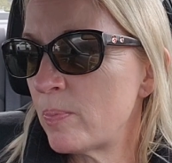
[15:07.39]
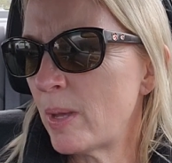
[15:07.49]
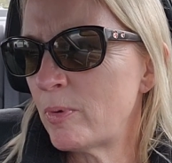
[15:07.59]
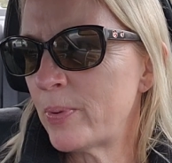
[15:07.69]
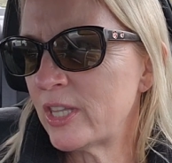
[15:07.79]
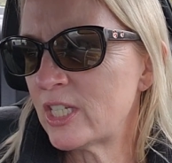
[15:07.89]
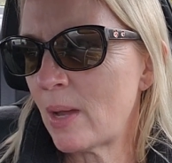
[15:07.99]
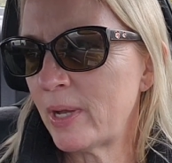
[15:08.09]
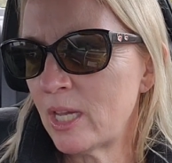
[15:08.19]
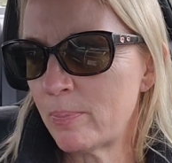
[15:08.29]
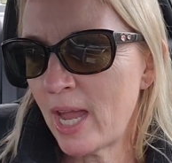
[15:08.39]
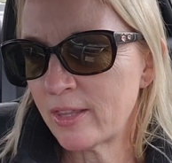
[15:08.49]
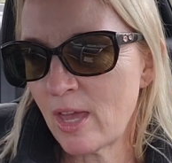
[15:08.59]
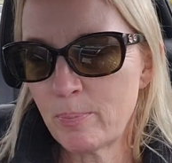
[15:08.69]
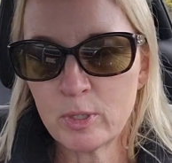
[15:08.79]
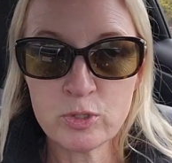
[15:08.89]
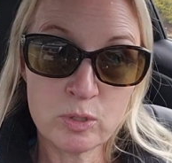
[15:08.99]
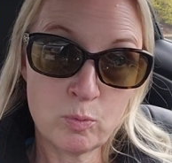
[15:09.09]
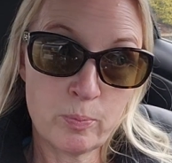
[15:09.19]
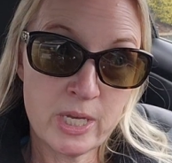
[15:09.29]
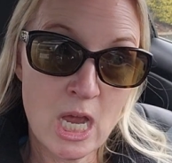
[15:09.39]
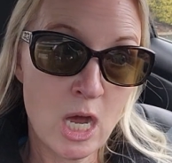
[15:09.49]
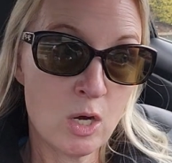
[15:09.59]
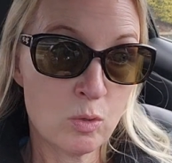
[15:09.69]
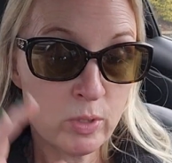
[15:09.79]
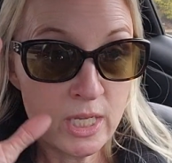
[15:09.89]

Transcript: And maybe by the time I get back, that person will be gone.